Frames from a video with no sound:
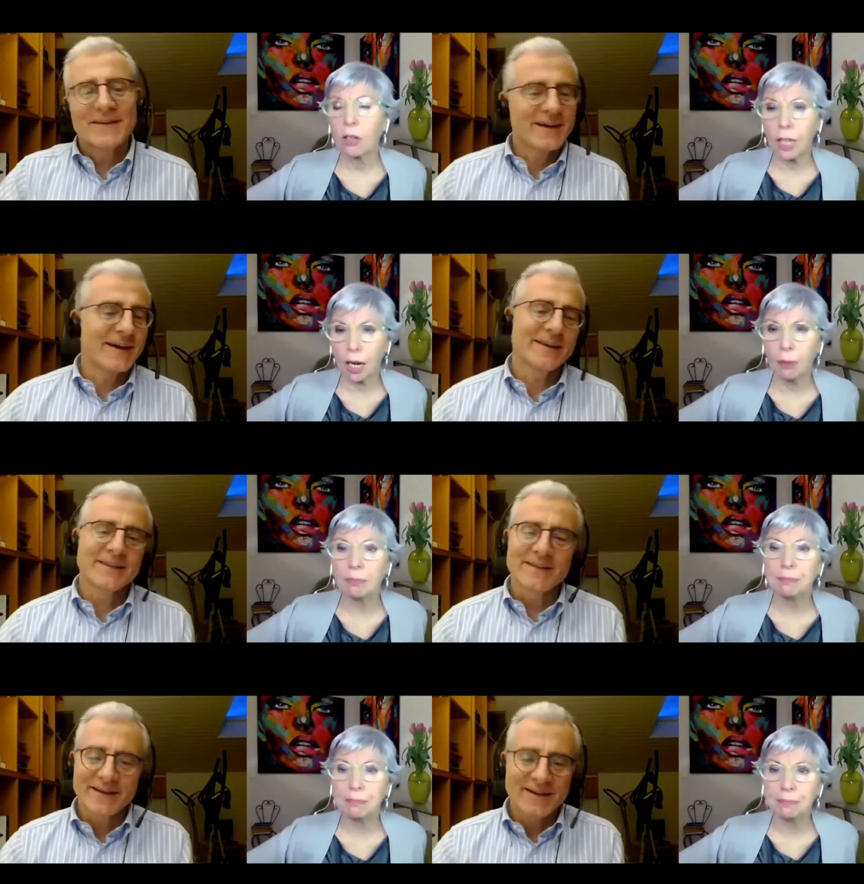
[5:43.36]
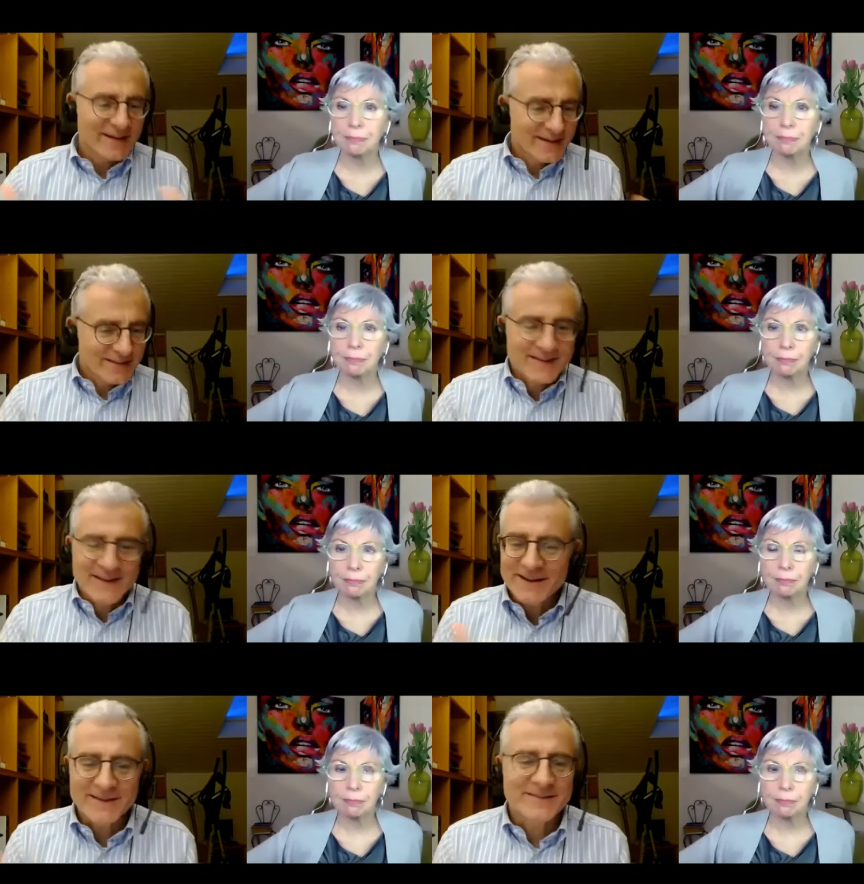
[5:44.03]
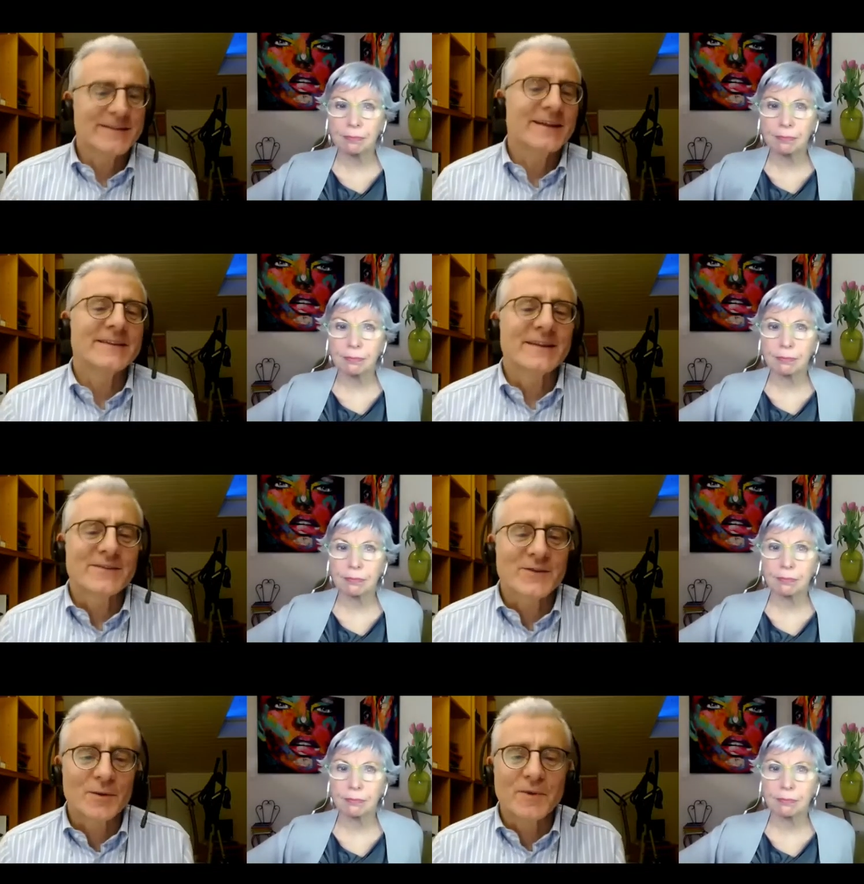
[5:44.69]
Speaker 1: yeah. and uh, the,
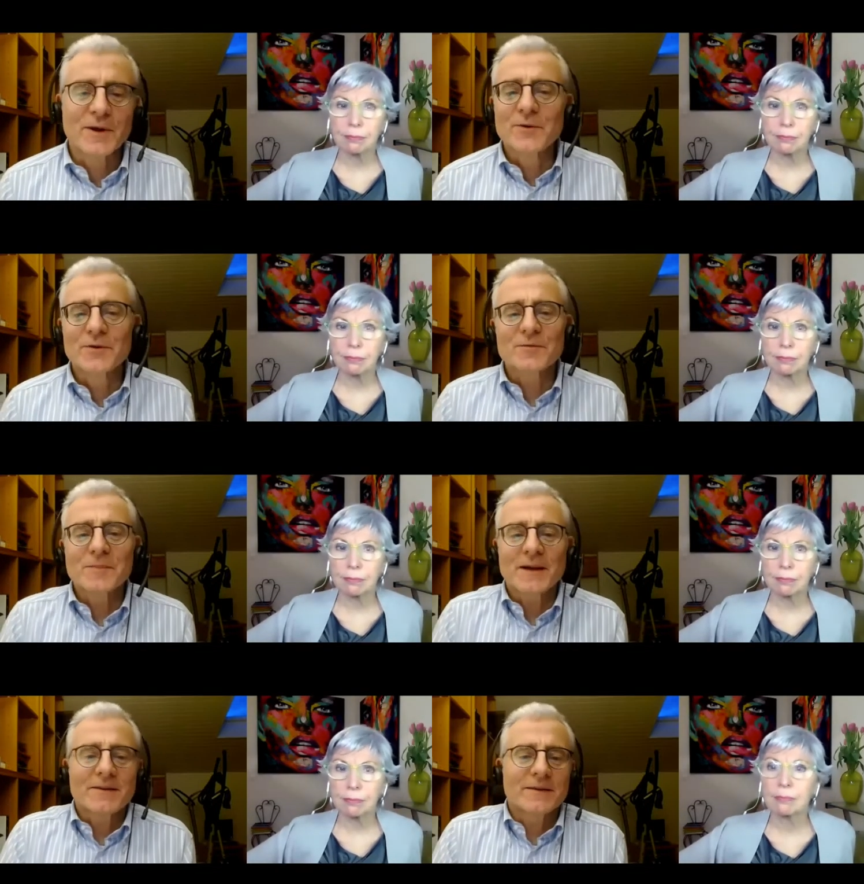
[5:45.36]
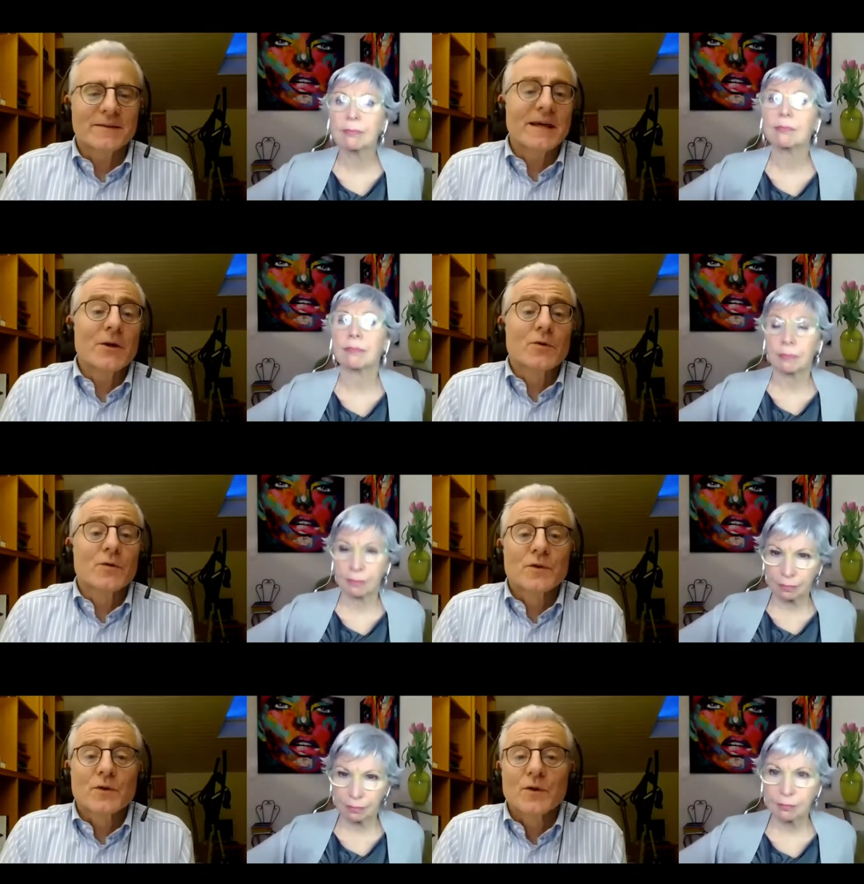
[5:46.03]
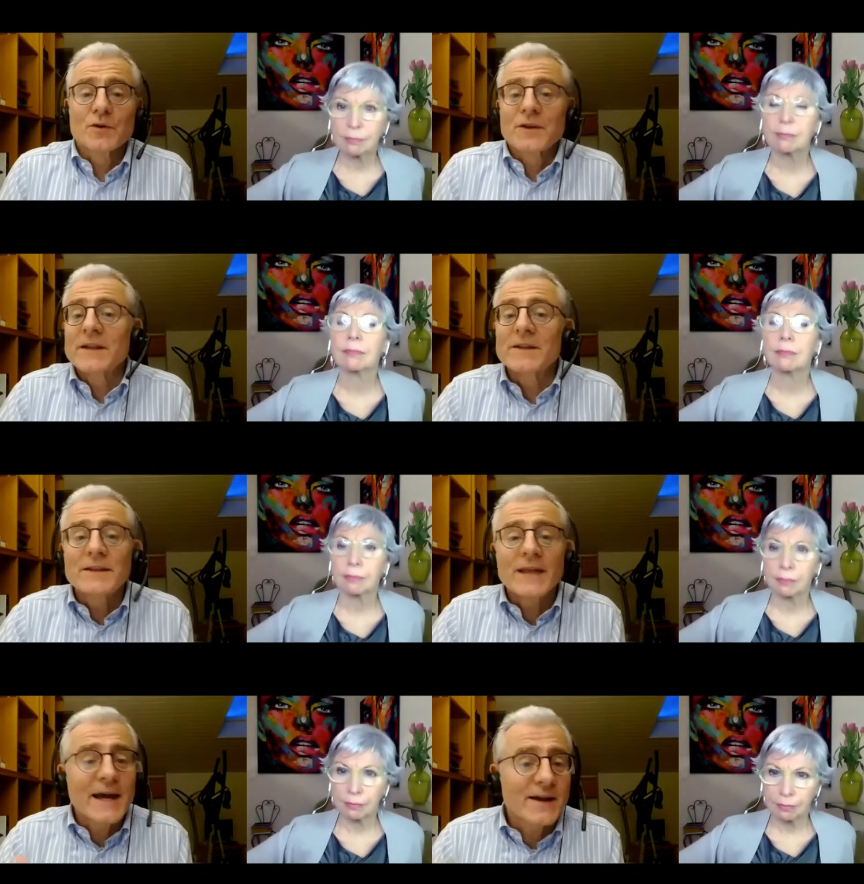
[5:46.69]
that's commonly used, but they're also called
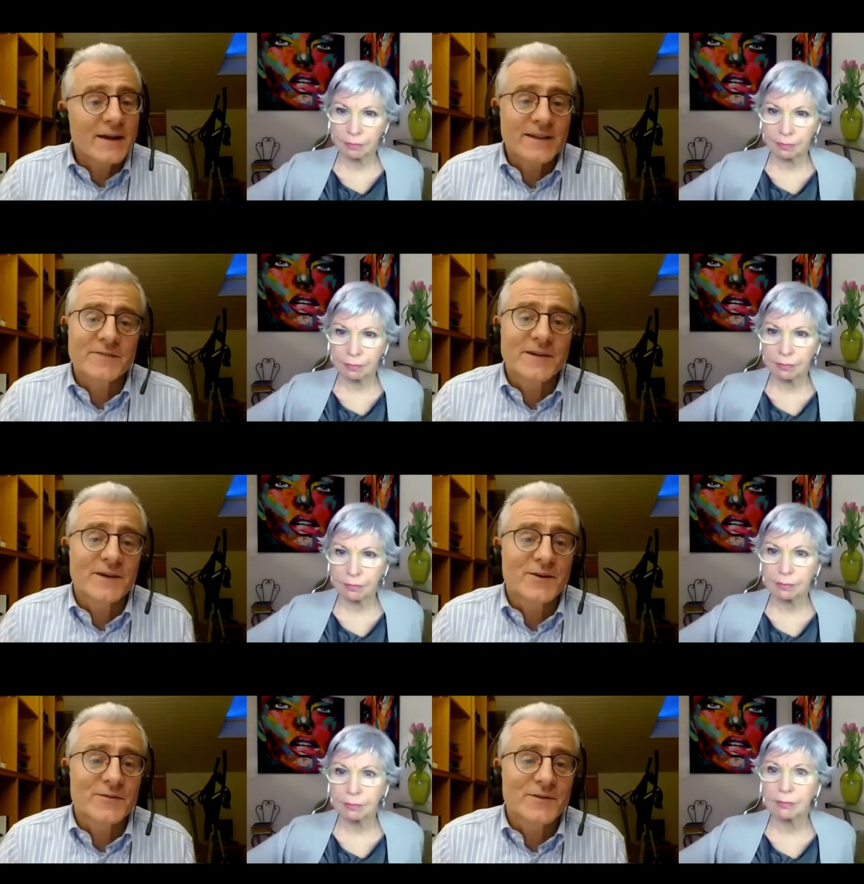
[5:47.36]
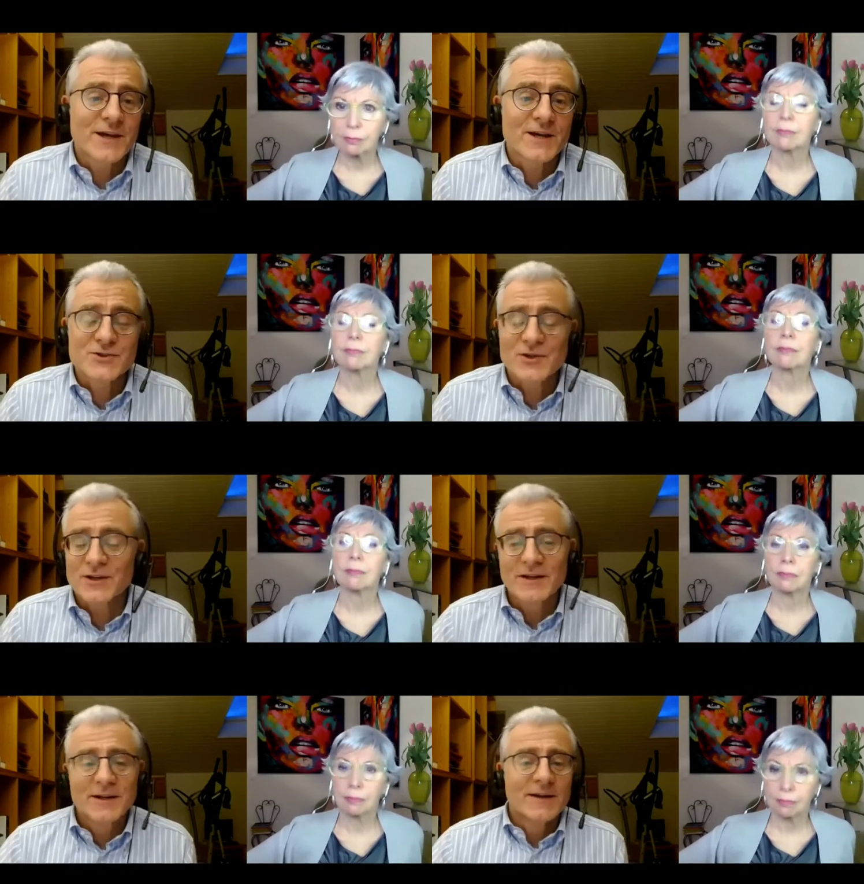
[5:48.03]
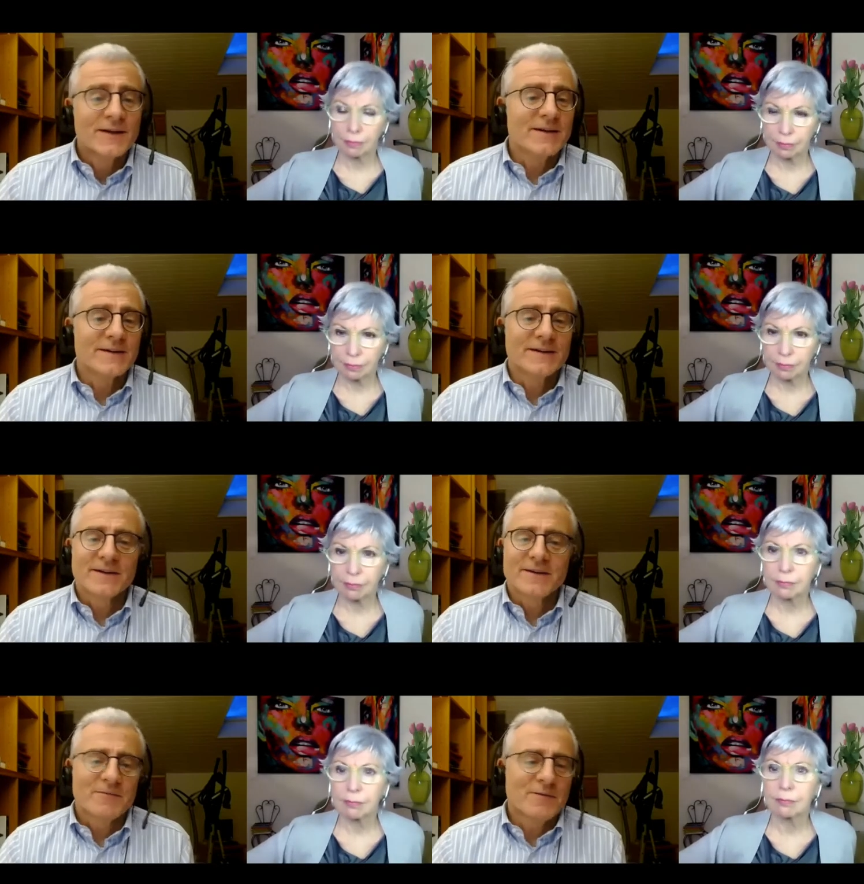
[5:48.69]
integrative negotiation, uh,
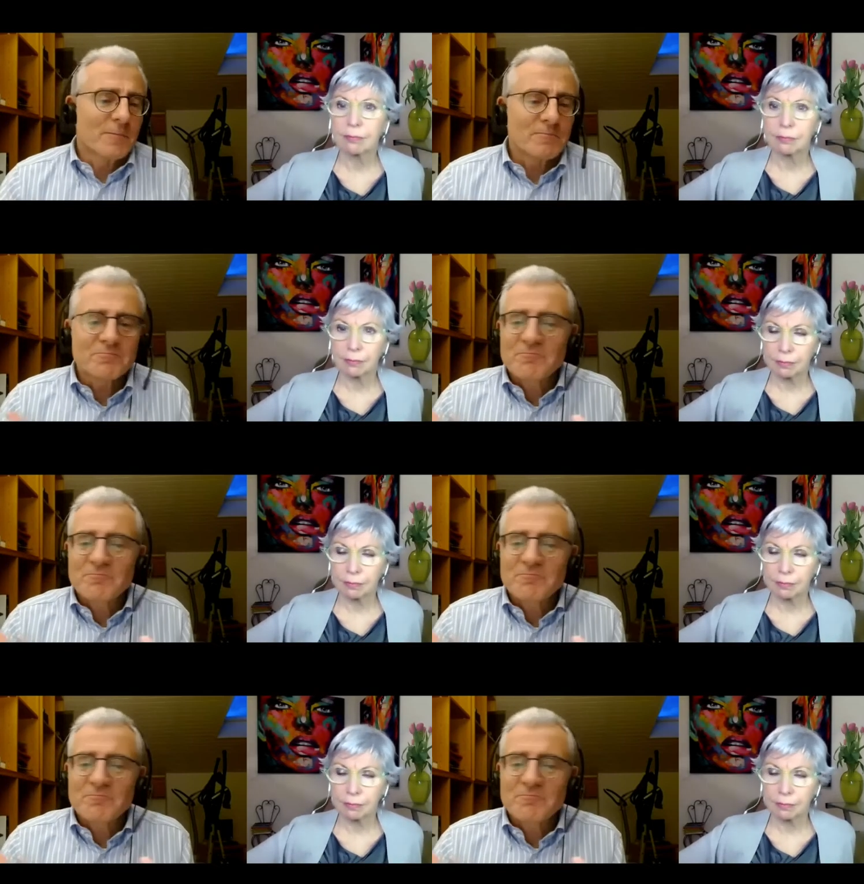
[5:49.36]
you know.